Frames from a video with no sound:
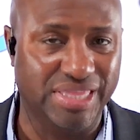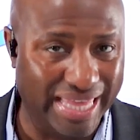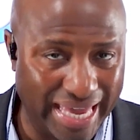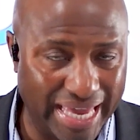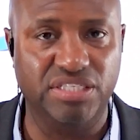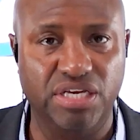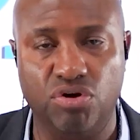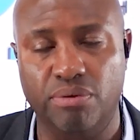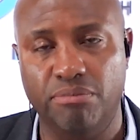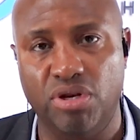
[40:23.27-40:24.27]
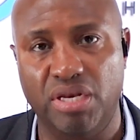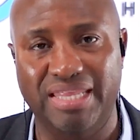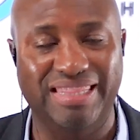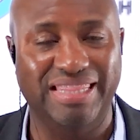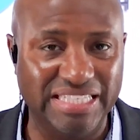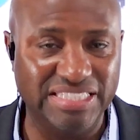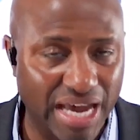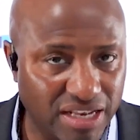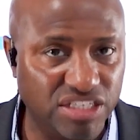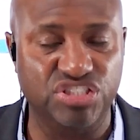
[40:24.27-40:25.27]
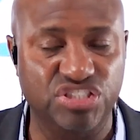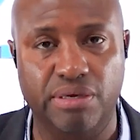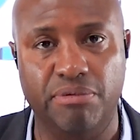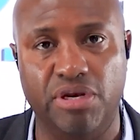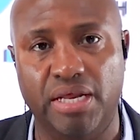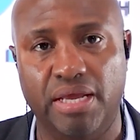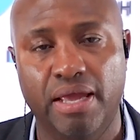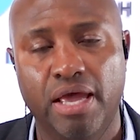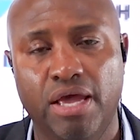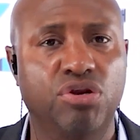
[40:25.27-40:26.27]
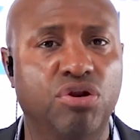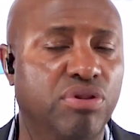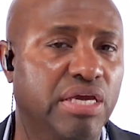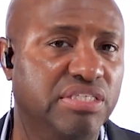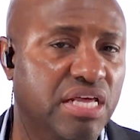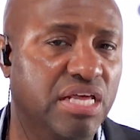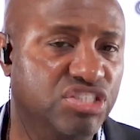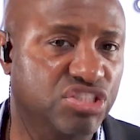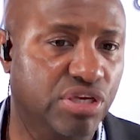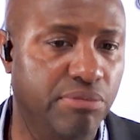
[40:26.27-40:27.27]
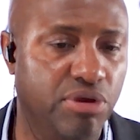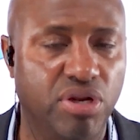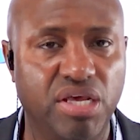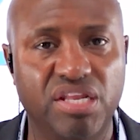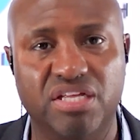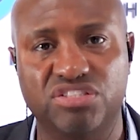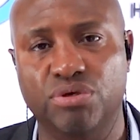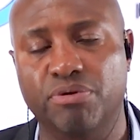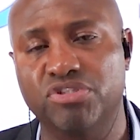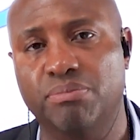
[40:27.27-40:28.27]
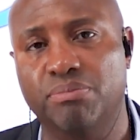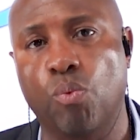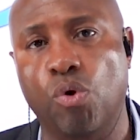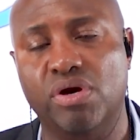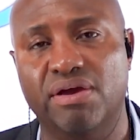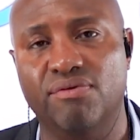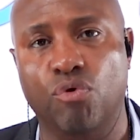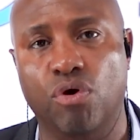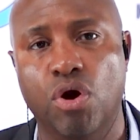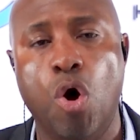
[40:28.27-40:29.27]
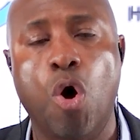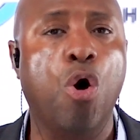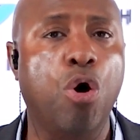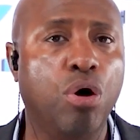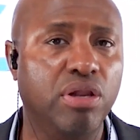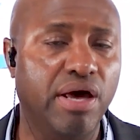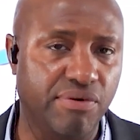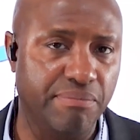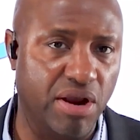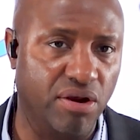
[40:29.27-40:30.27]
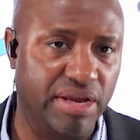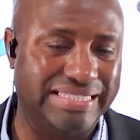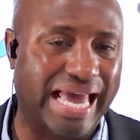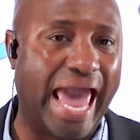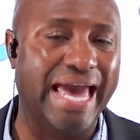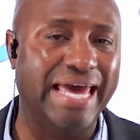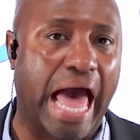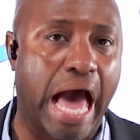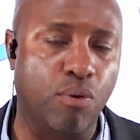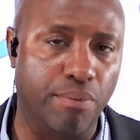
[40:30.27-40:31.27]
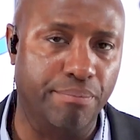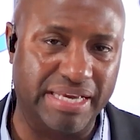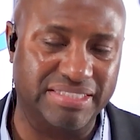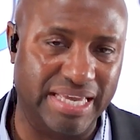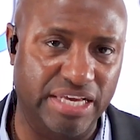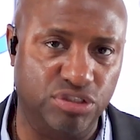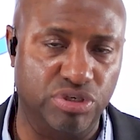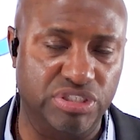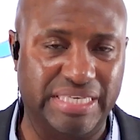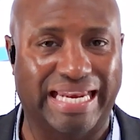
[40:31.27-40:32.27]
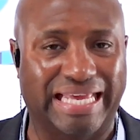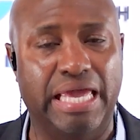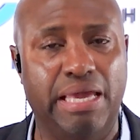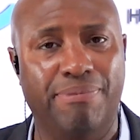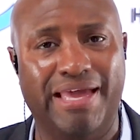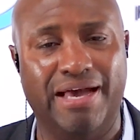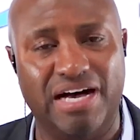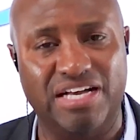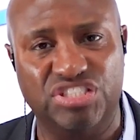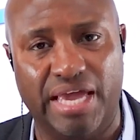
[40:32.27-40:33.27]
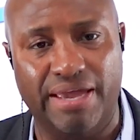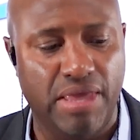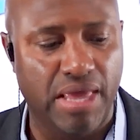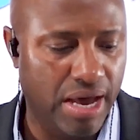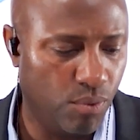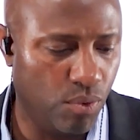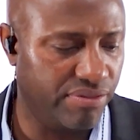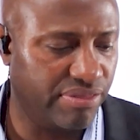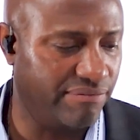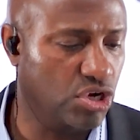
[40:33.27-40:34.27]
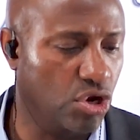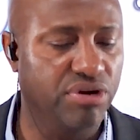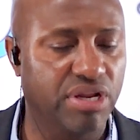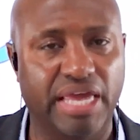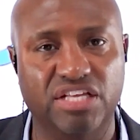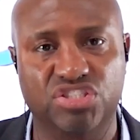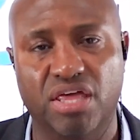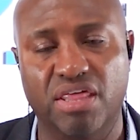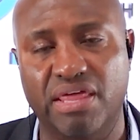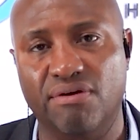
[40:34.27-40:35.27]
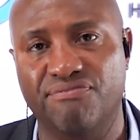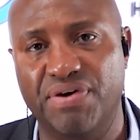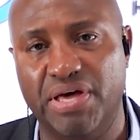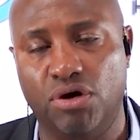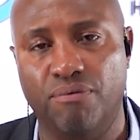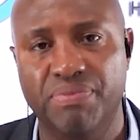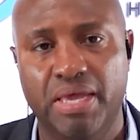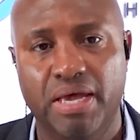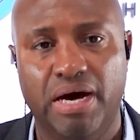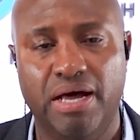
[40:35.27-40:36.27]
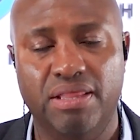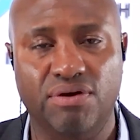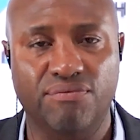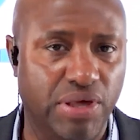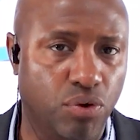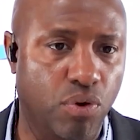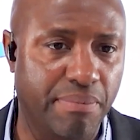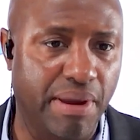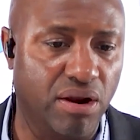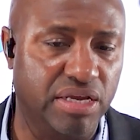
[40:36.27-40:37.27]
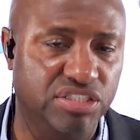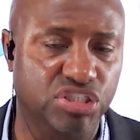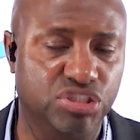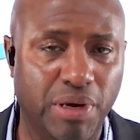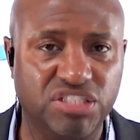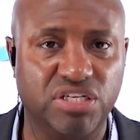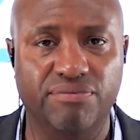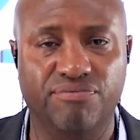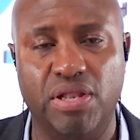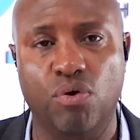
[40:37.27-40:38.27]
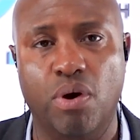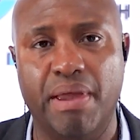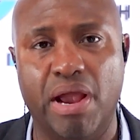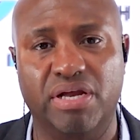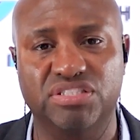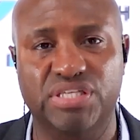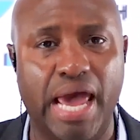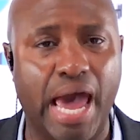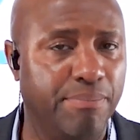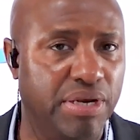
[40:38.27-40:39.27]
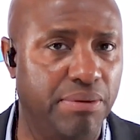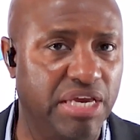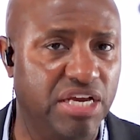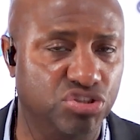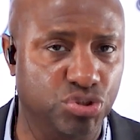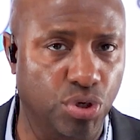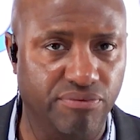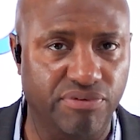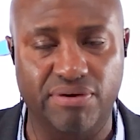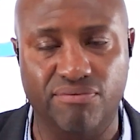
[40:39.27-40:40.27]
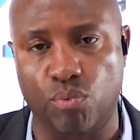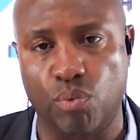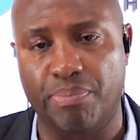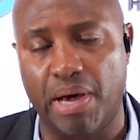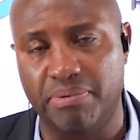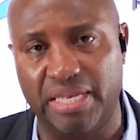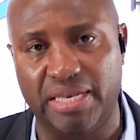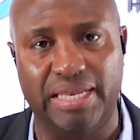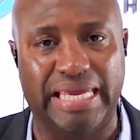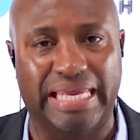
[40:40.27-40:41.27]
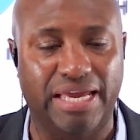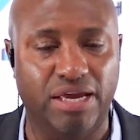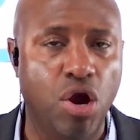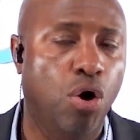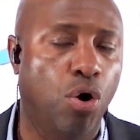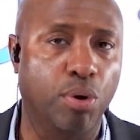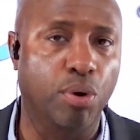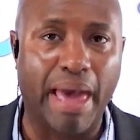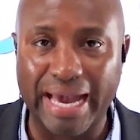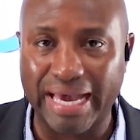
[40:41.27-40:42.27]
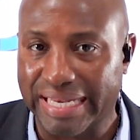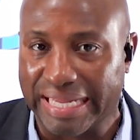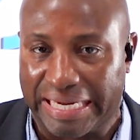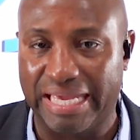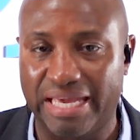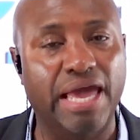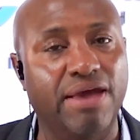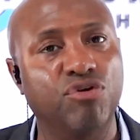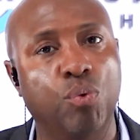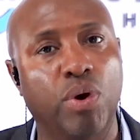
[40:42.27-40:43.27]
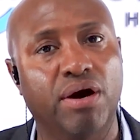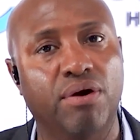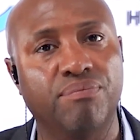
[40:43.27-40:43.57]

The intel community, the intelligence community. You know, the intelligence community that's supposed to be working for all of Americans and our best interest in keeping us safe. Well, they've turned against their fellow Americans, especially fellow Americans that happen to be conservative or Republican leaning or MAGA leaning, if you will.